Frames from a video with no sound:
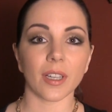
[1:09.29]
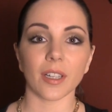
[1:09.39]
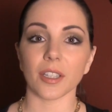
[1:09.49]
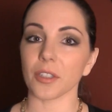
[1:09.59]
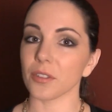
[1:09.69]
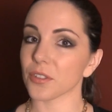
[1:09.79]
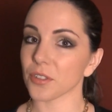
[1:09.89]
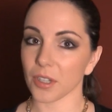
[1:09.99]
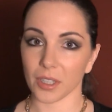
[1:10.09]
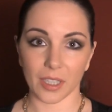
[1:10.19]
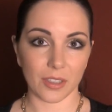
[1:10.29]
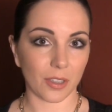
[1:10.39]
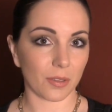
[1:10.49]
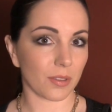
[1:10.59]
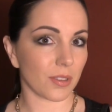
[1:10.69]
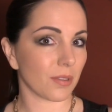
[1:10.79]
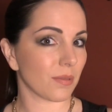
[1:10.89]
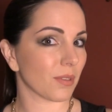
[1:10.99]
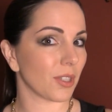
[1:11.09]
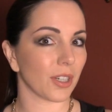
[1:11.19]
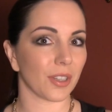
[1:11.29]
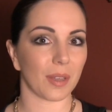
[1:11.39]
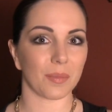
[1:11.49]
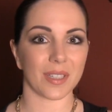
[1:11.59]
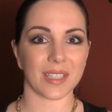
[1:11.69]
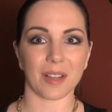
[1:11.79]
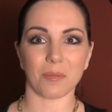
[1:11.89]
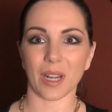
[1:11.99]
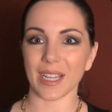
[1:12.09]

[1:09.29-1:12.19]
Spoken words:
You certainly don't cook them the same way,